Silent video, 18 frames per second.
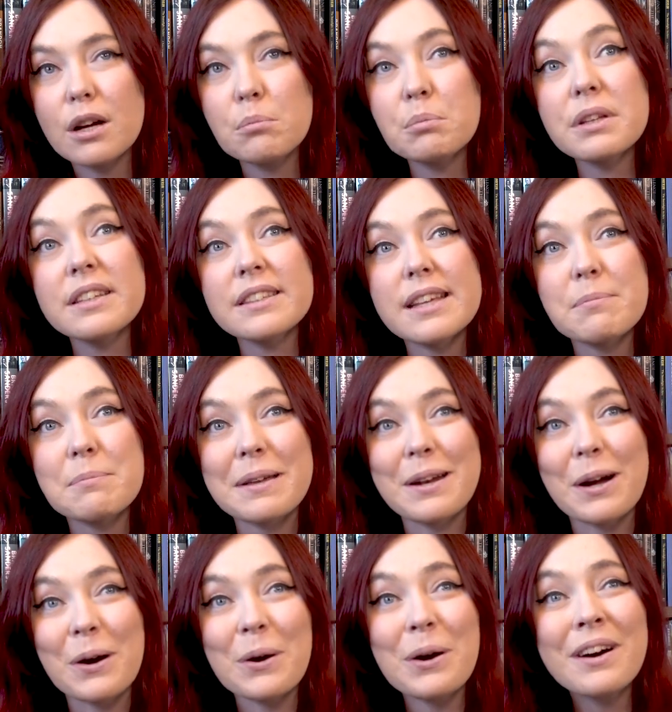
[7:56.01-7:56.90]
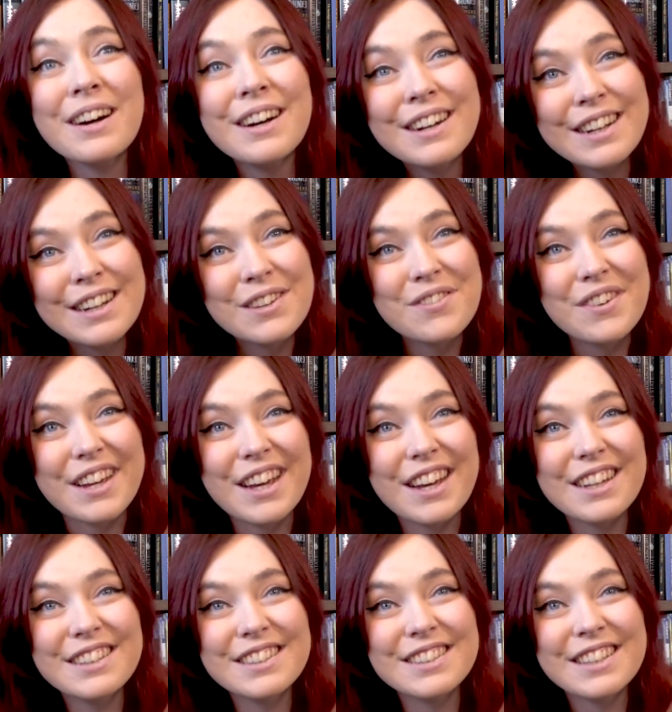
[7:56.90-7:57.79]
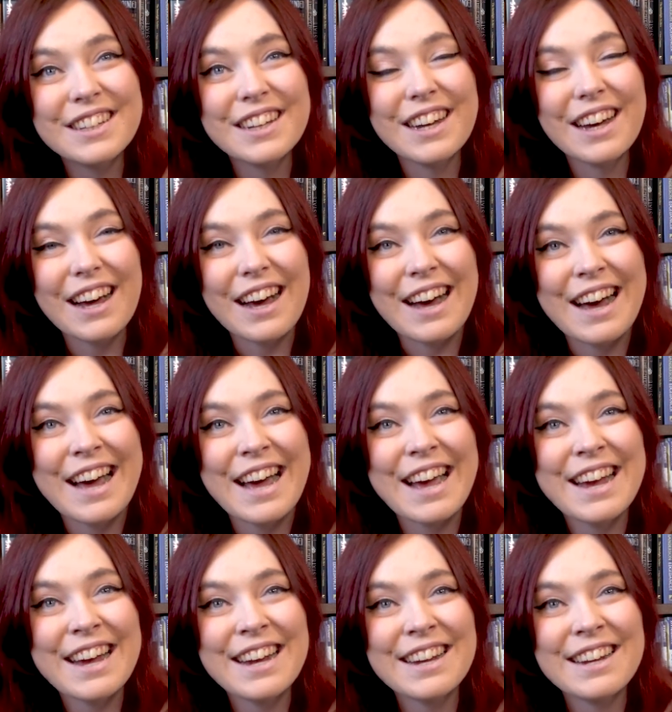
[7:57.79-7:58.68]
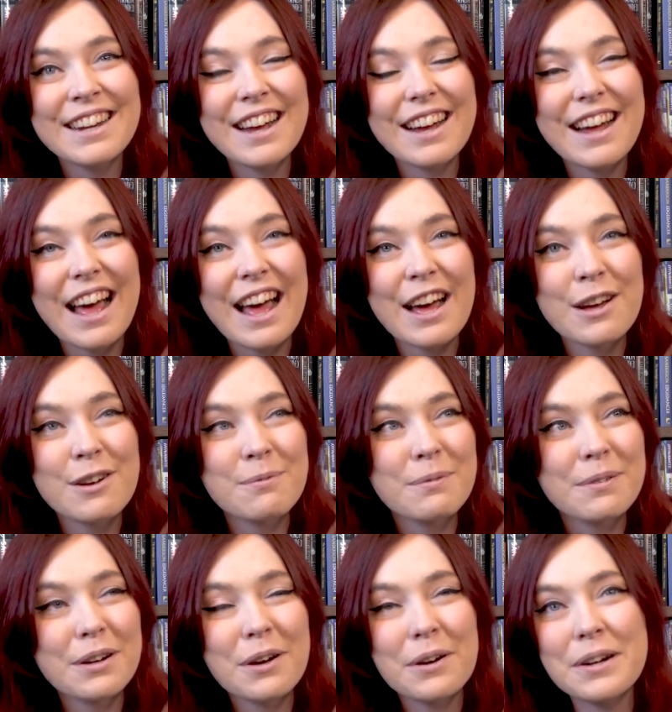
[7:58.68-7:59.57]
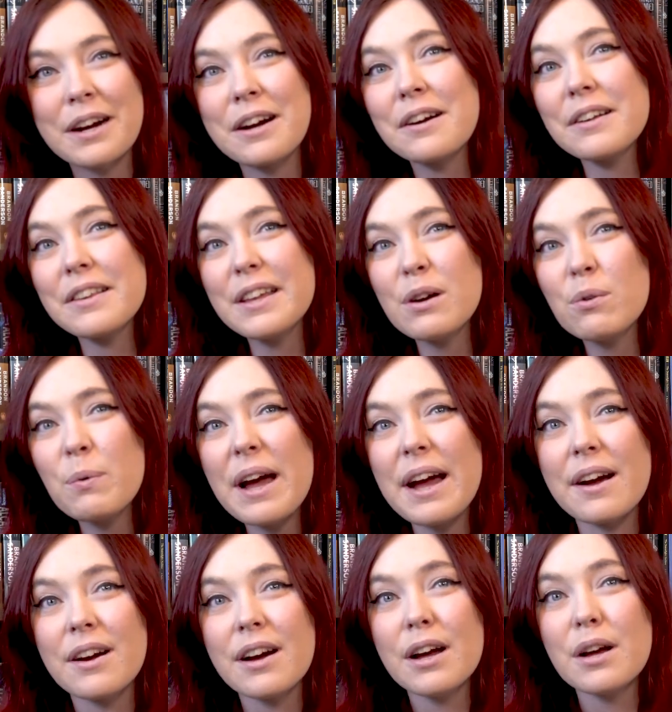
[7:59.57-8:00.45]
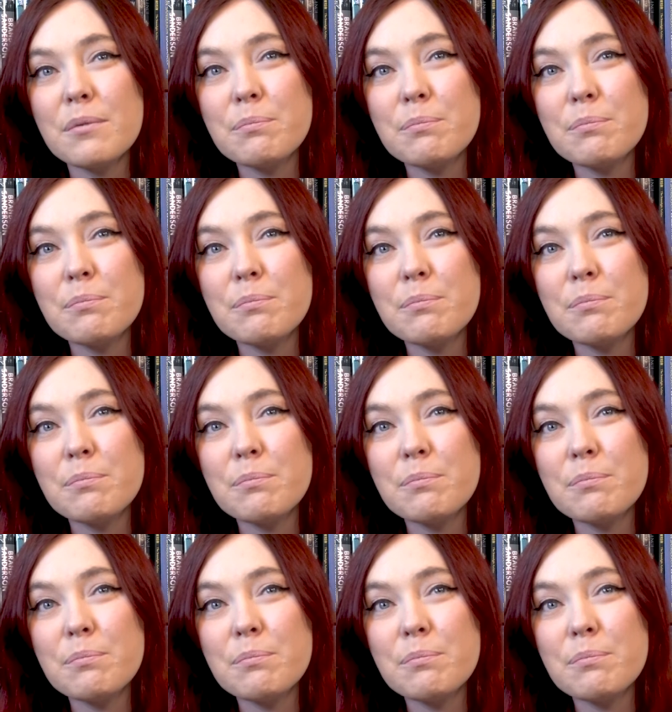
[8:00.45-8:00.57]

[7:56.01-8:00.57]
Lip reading: please let me know because I am not currently aware.